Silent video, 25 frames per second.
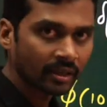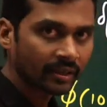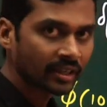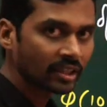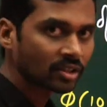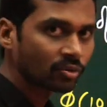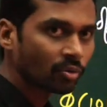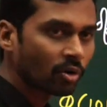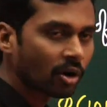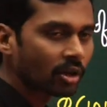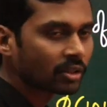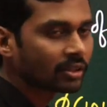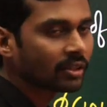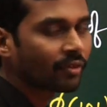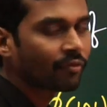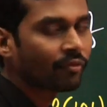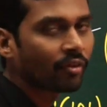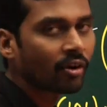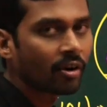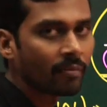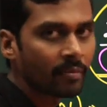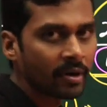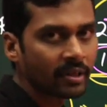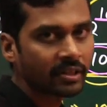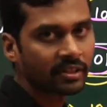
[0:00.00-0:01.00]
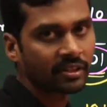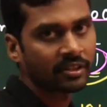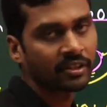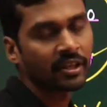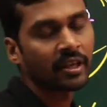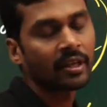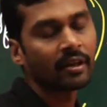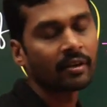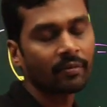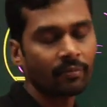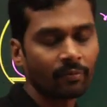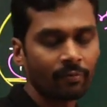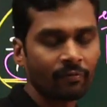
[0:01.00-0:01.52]
that is what the
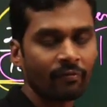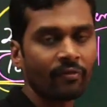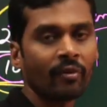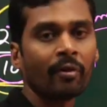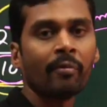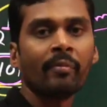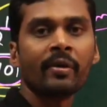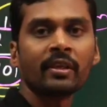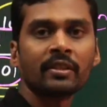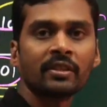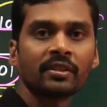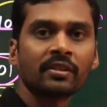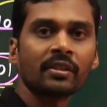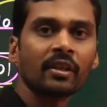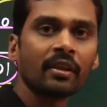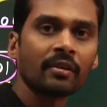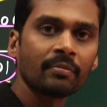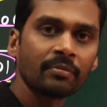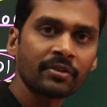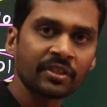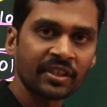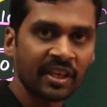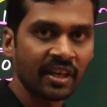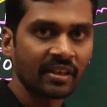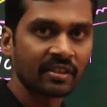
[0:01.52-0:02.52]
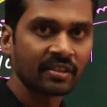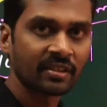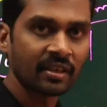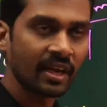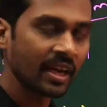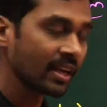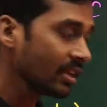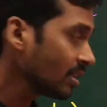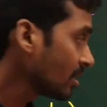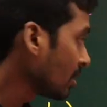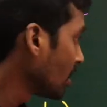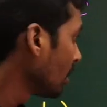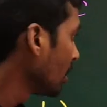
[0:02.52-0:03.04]
Fermat's theorem states,
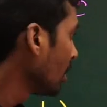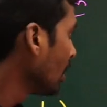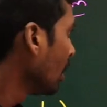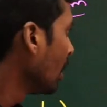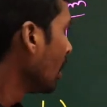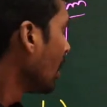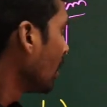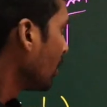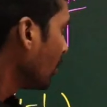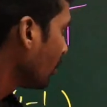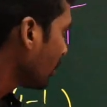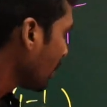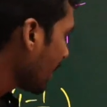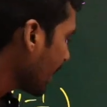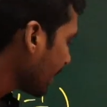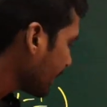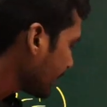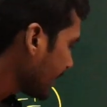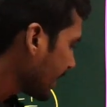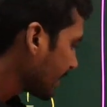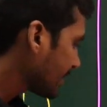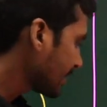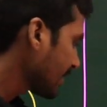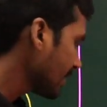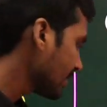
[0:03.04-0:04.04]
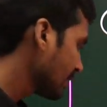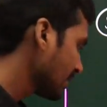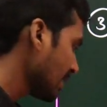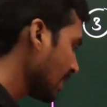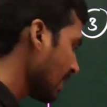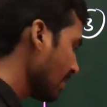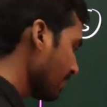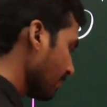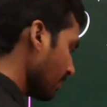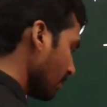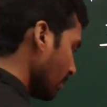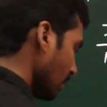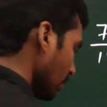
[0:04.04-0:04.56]
right? You take next
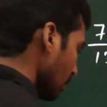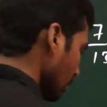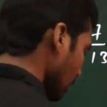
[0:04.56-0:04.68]
example.